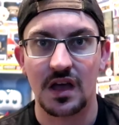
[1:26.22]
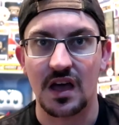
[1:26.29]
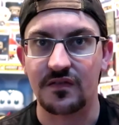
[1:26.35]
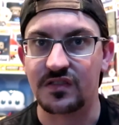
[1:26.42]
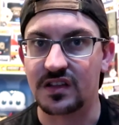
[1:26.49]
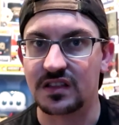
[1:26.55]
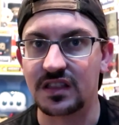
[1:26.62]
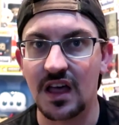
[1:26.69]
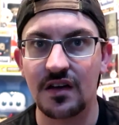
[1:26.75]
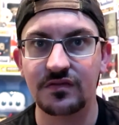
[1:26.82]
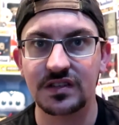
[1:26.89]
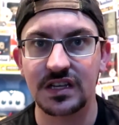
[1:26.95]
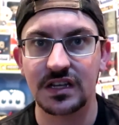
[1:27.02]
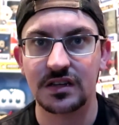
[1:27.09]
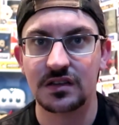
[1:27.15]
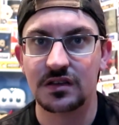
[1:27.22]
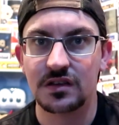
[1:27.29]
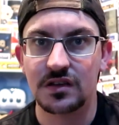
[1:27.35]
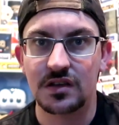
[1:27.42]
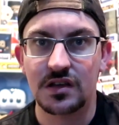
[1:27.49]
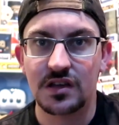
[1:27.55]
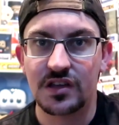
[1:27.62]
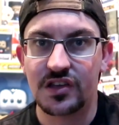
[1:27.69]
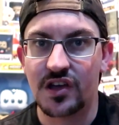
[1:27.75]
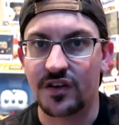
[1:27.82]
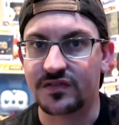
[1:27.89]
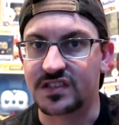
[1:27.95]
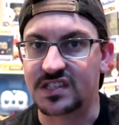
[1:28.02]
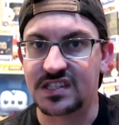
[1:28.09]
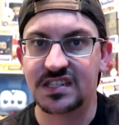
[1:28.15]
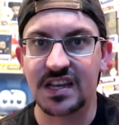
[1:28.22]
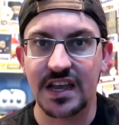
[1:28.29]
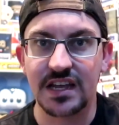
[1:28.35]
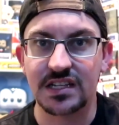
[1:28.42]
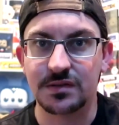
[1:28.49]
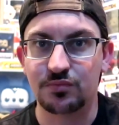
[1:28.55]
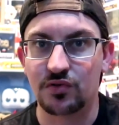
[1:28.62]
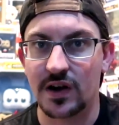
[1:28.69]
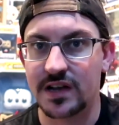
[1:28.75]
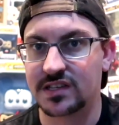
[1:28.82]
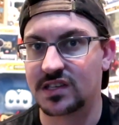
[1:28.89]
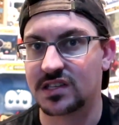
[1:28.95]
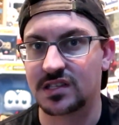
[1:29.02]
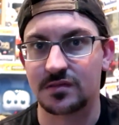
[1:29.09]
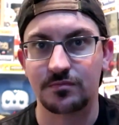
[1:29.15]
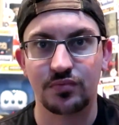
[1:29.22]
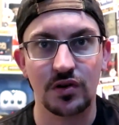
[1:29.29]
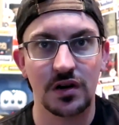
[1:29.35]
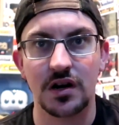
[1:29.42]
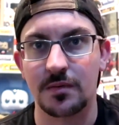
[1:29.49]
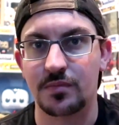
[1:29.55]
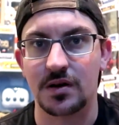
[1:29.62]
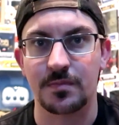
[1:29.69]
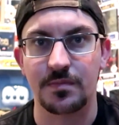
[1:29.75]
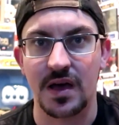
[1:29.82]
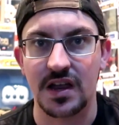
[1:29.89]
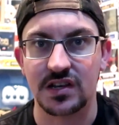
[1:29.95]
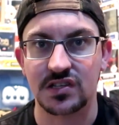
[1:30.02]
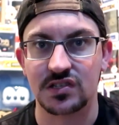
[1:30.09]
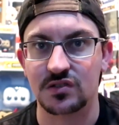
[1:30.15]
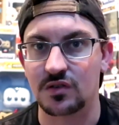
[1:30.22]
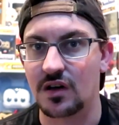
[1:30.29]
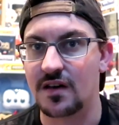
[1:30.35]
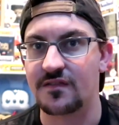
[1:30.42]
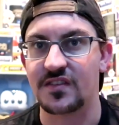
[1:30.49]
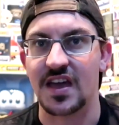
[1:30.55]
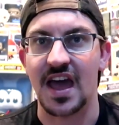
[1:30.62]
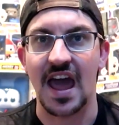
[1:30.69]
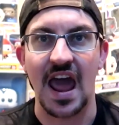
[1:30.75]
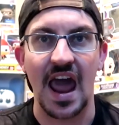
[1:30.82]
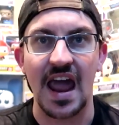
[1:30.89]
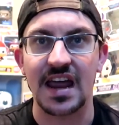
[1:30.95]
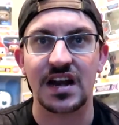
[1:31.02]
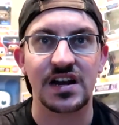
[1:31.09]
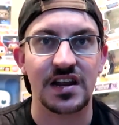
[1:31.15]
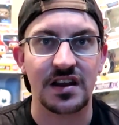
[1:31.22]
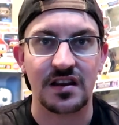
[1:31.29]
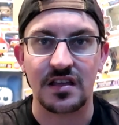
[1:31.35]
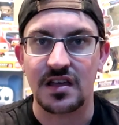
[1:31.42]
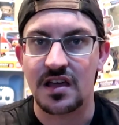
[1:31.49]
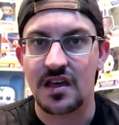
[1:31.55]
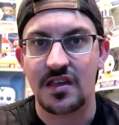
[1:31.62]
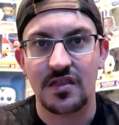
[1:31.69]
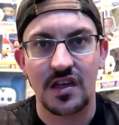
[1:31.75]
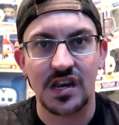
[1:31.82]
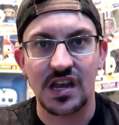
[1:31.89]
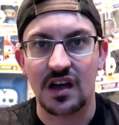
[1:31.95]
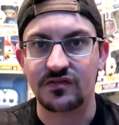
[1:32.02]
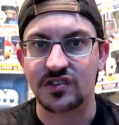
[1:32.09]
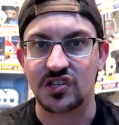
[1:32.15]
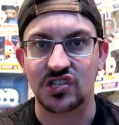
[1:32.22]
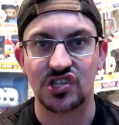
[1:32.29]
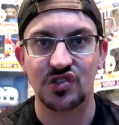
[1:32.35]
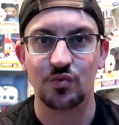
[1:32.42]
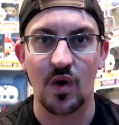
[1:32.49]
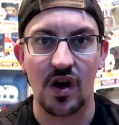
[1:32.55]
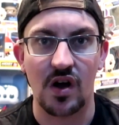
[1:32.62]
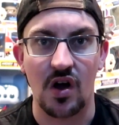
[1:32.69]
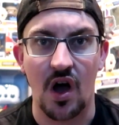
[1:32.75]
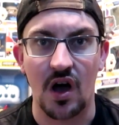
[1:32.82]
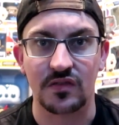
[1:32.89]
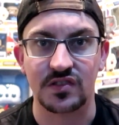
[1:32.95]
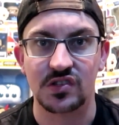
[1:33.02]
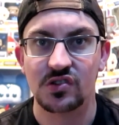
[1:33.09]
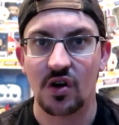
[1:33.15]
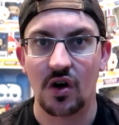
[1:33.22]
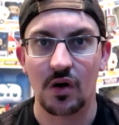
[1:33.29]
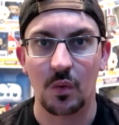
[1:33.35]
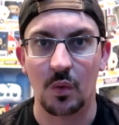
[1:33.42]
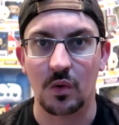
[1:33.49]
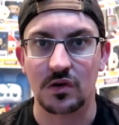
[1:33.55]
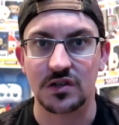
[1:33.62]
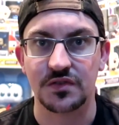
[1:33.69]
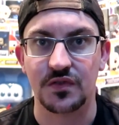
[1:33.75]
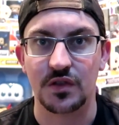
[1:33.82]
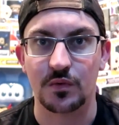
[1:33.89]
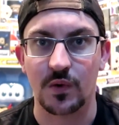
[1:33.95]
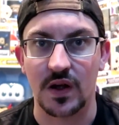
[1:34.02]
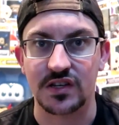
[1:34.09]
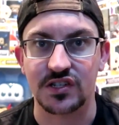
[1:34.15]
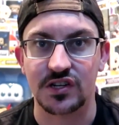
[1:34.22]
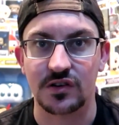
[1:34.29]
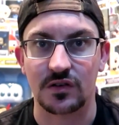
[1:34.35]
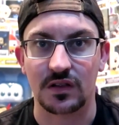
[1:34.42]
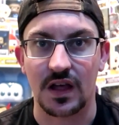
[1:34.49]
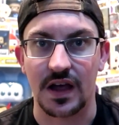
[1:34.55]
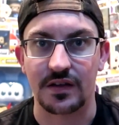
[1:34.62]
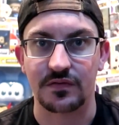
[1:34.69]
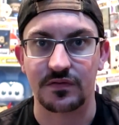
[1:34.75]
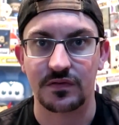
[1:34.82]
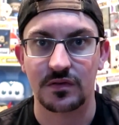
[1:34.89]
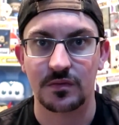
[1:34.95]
If you loved it, you have to sing its praises and put it up on a pedestal. If you hated it, then you have to swear off Star Wars for the rest of your life.